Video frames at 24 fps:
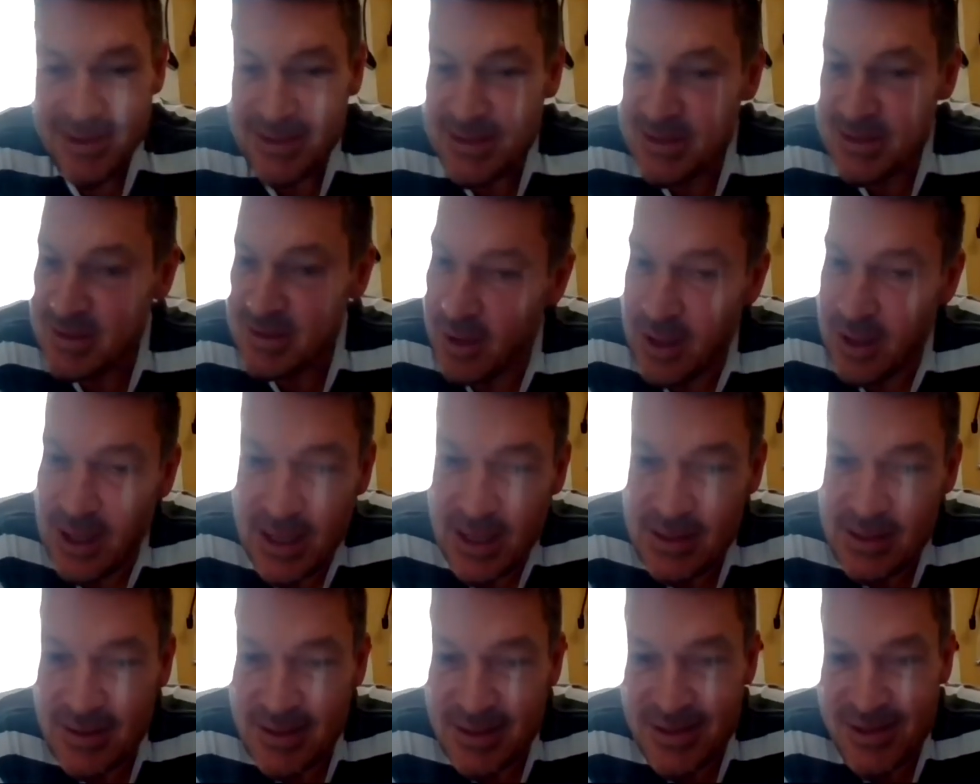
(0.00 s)
not
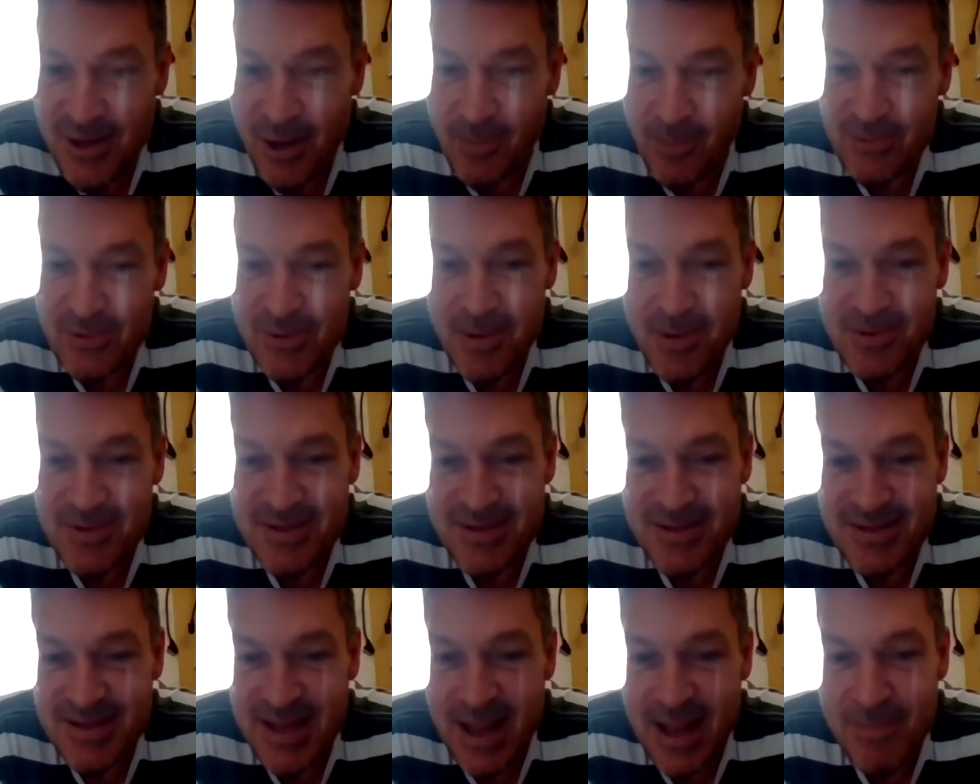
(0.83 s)
easy to stop
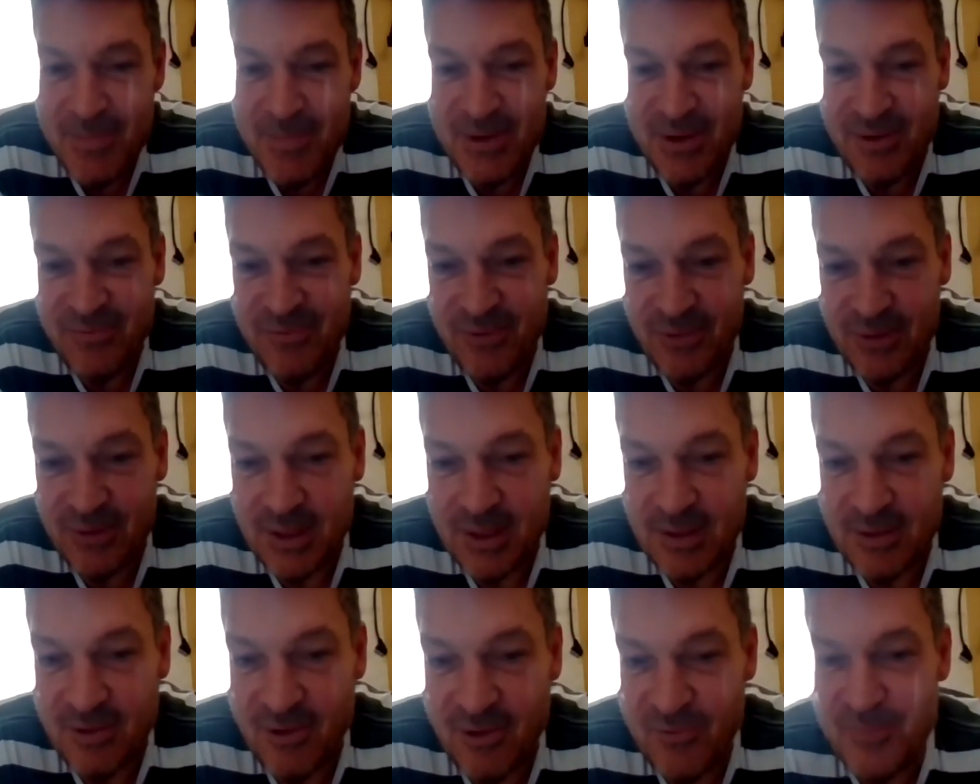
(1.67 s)
someone stabbing you,
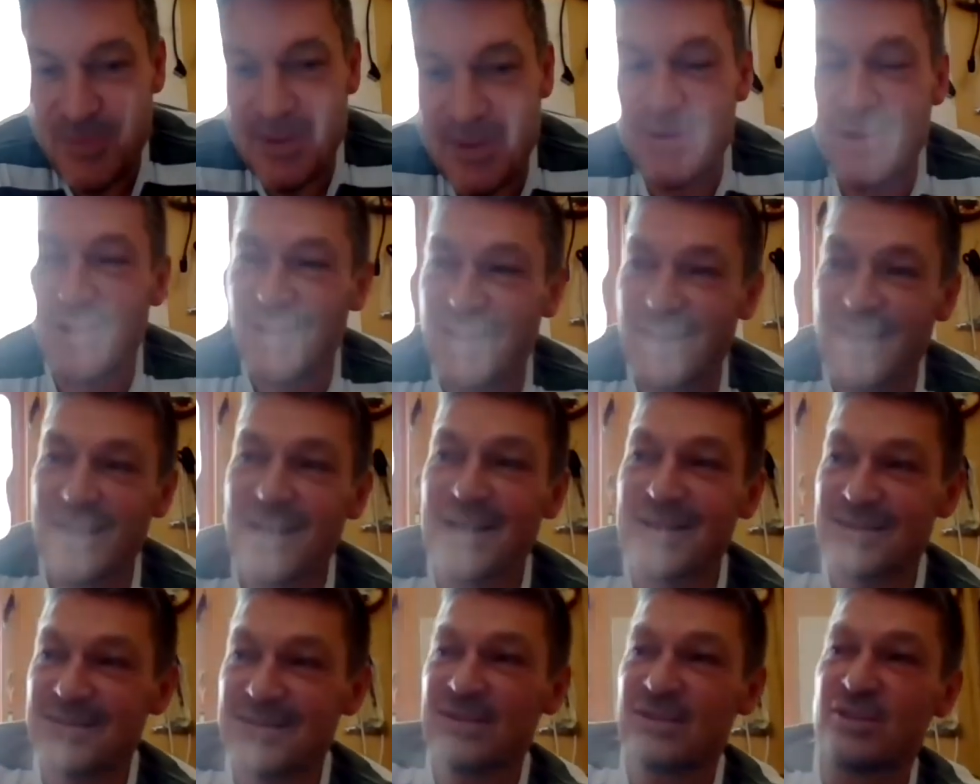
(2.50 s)
funny enough, because
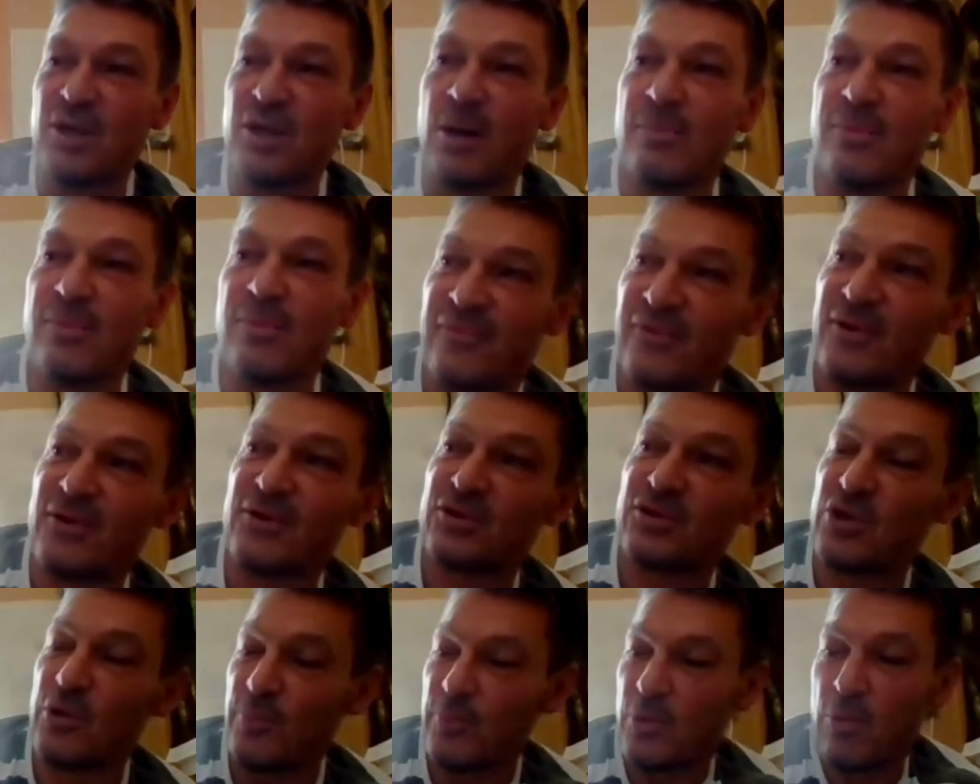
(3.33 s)
I actually stopped
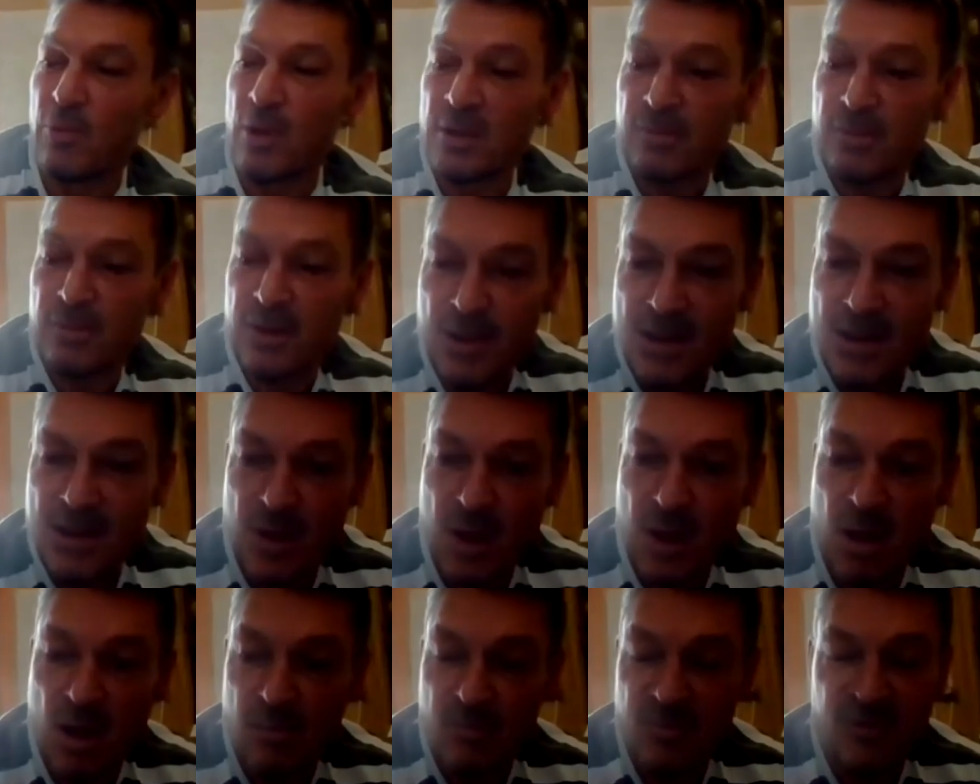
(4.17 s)
the first couple.
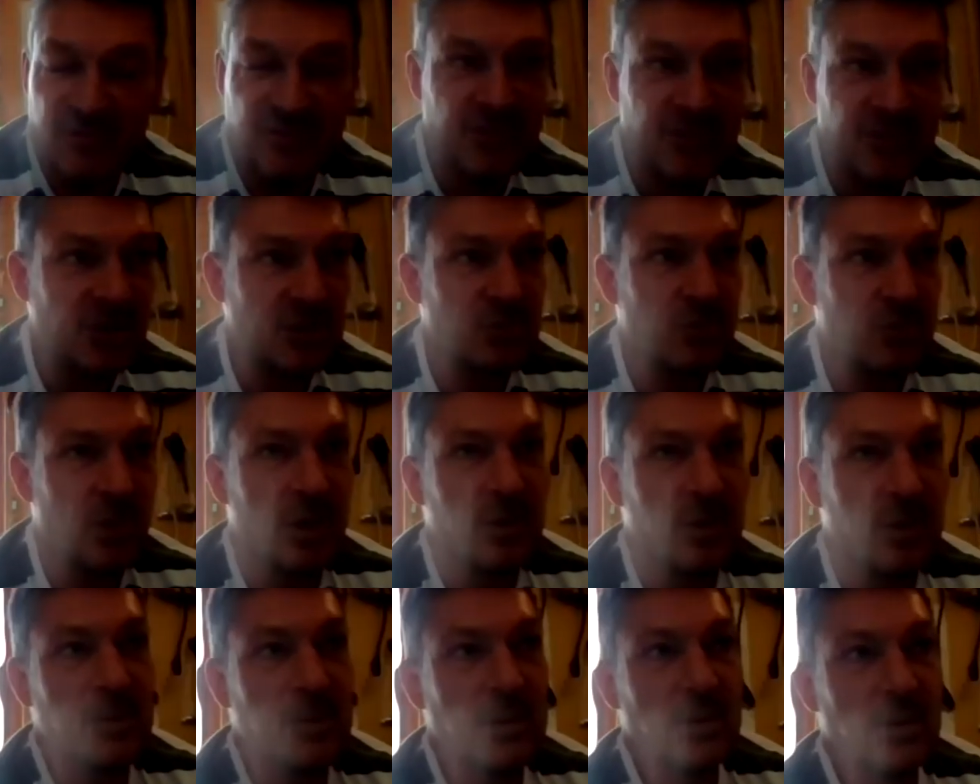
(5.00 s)
One, it went my arm, the
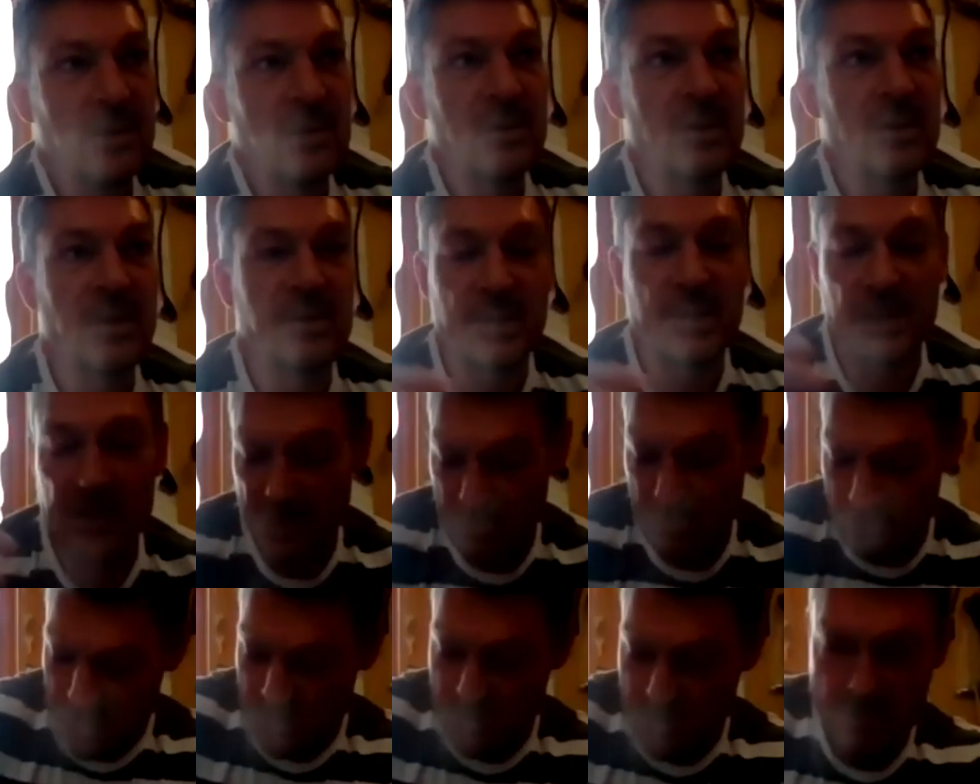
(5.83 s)
first one, and then
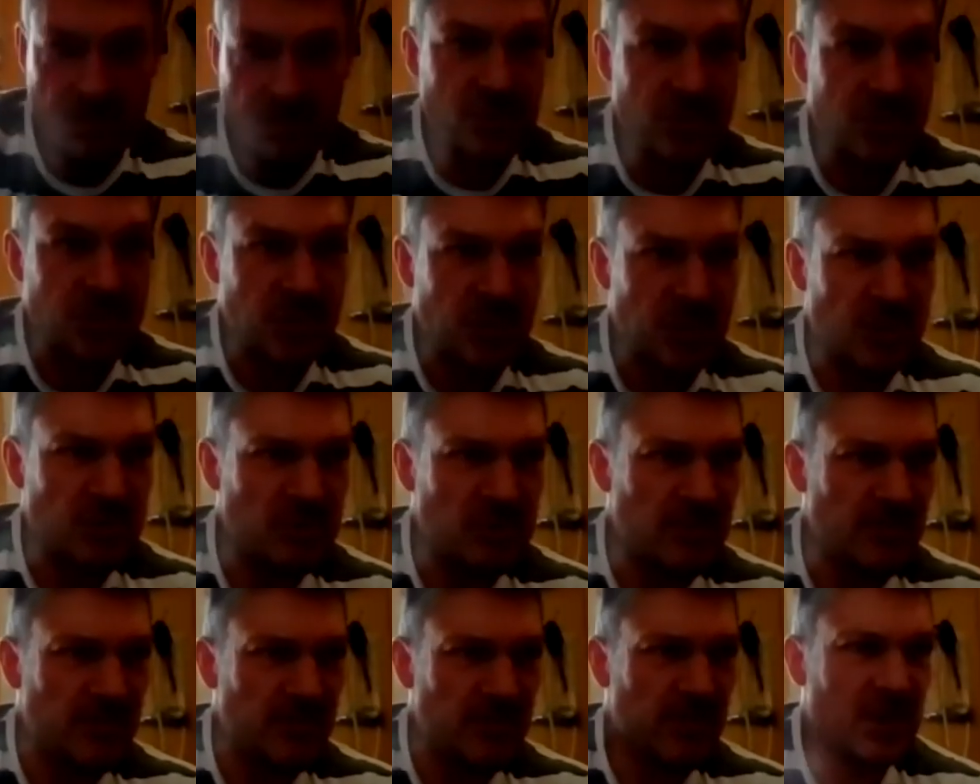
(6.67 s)
it went through
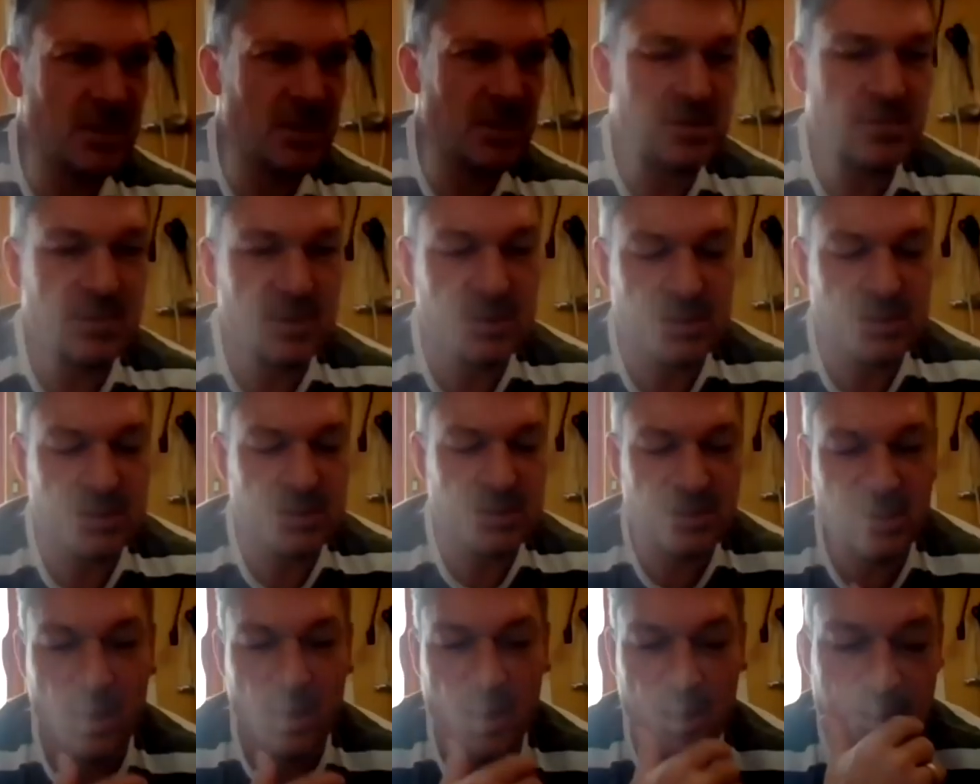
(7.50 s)
into my
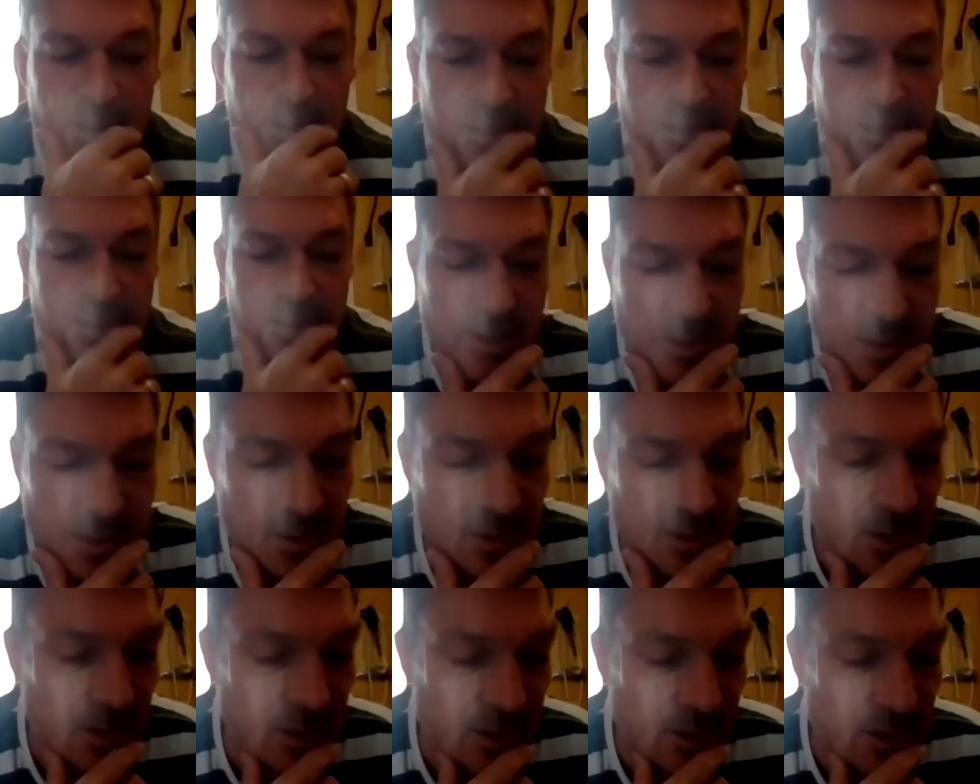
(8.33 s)
side.
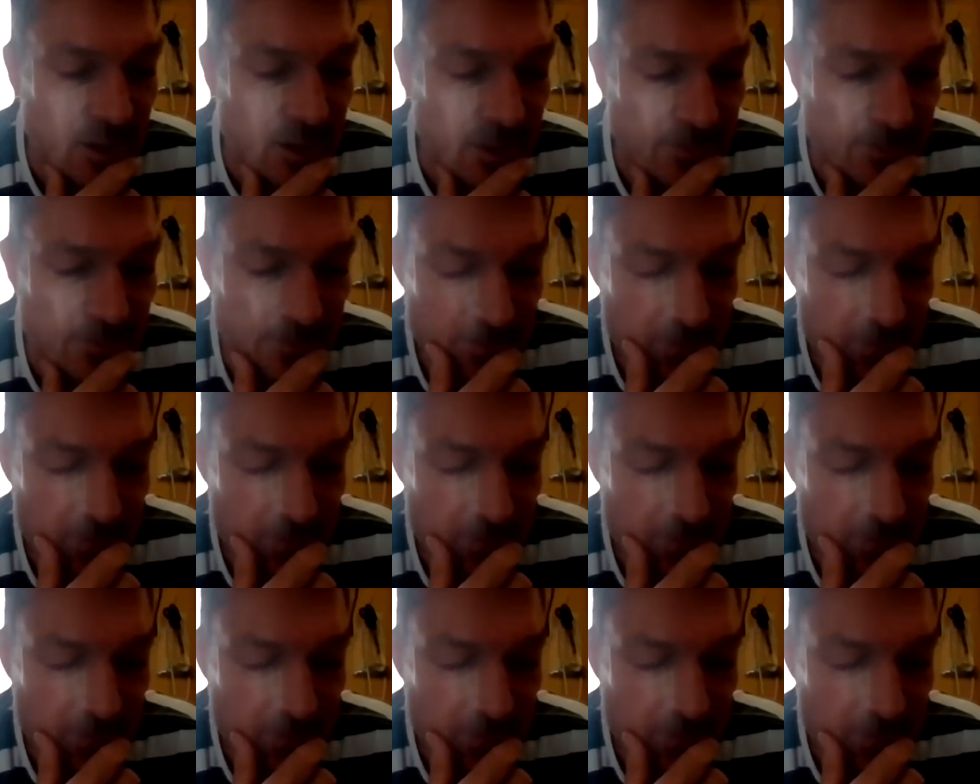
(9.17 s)
And